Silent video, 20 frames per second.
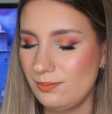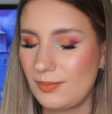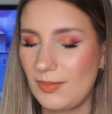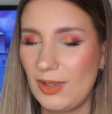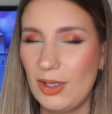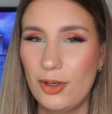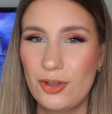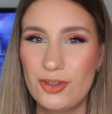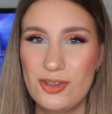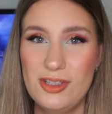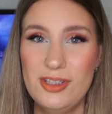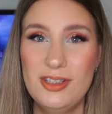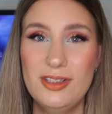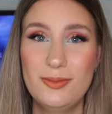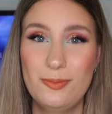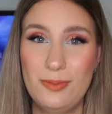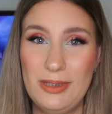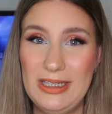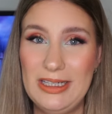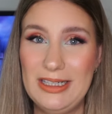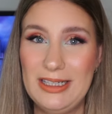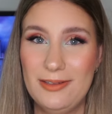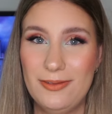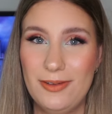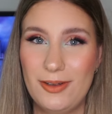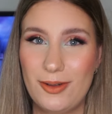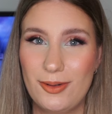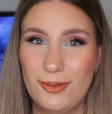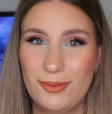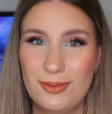Gosh, this is really
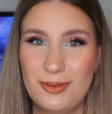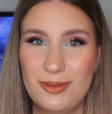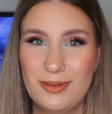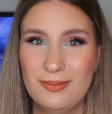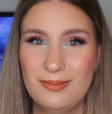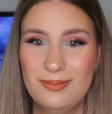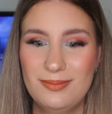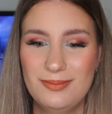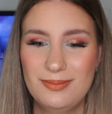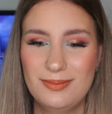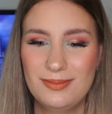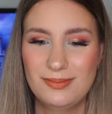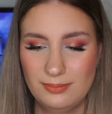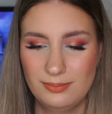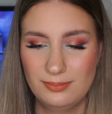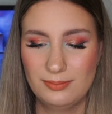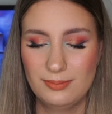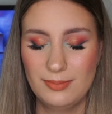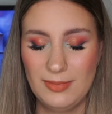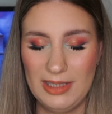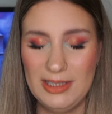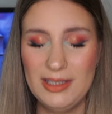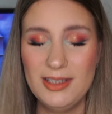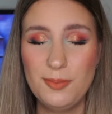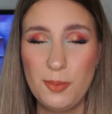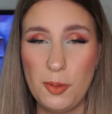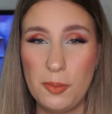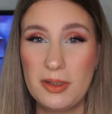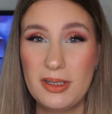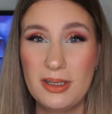difficult. This is
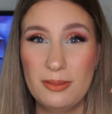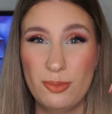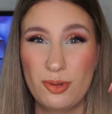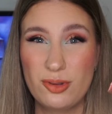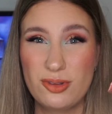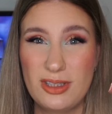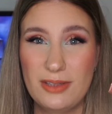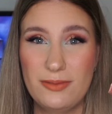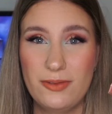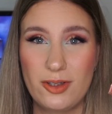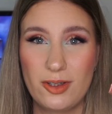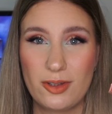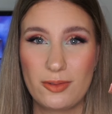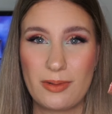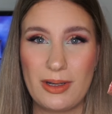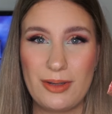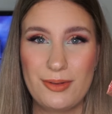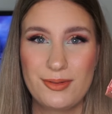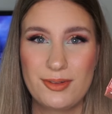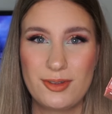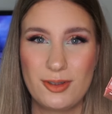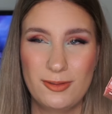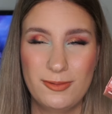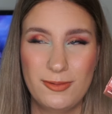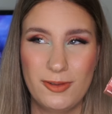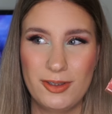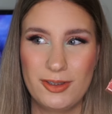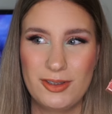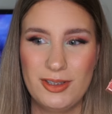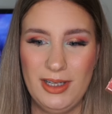probably the most difficult round so
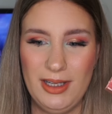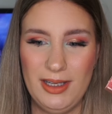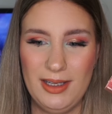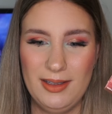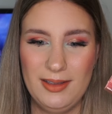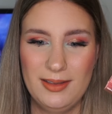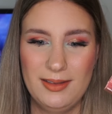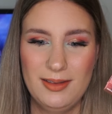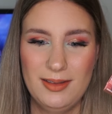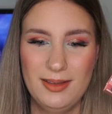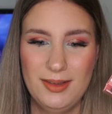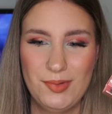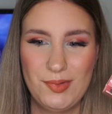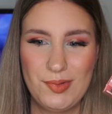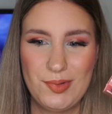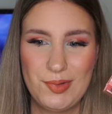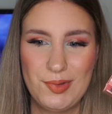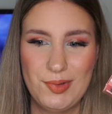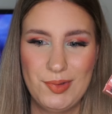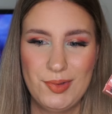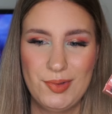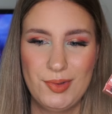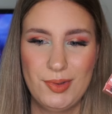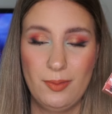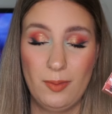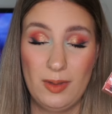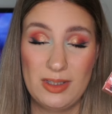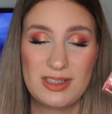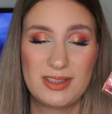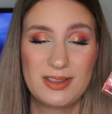far today,
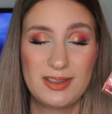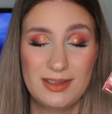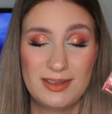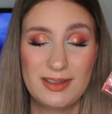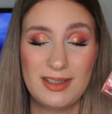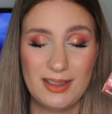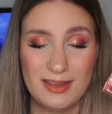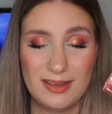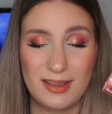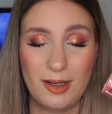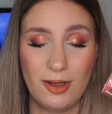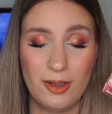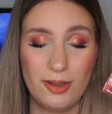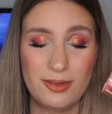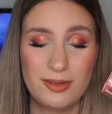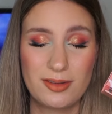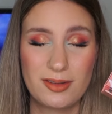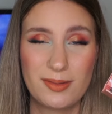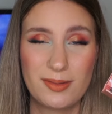which says a lot.